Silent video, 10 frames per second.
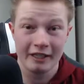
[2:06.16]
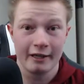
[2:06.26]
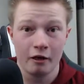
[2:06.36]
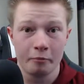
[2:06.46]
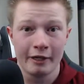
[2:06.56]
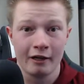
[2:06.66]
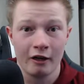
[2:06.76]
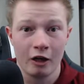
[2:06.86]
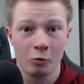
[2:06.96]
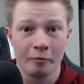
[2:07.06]
mix it up, and
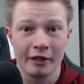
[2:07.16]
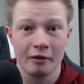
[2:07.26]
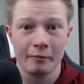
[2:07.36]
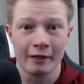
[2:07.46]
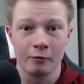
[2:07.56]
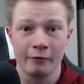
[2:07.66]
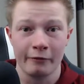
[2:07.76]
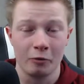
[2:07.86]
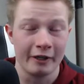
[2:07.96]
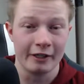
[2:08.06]
I will be back
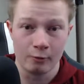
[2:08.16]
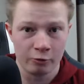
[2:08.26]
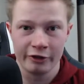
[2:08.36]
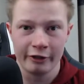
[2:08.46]
with you when it's all